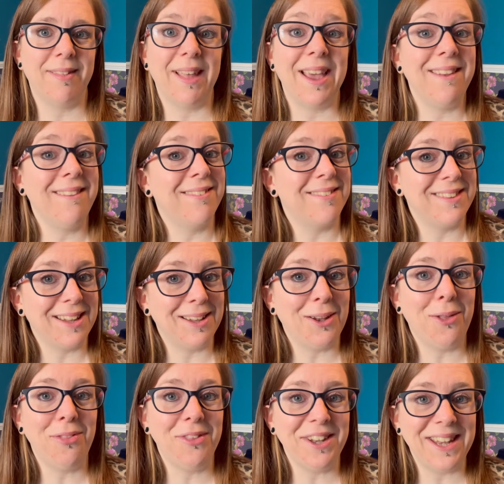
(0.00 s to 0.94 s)
that is
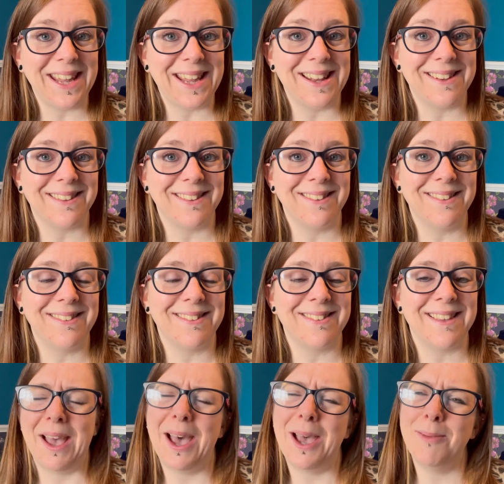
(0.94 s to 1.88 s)
still on the
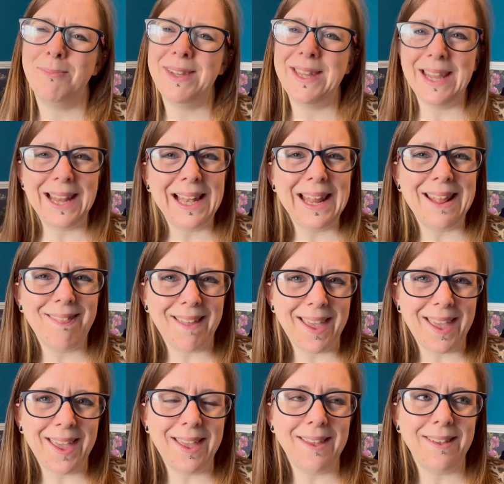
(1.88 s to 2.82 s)
needles. I'm nearly
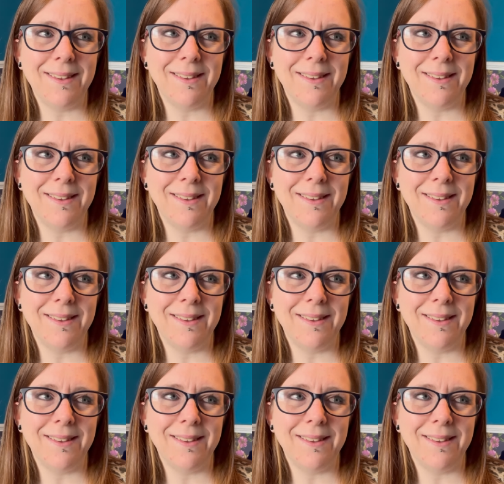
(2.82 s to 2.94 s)
there.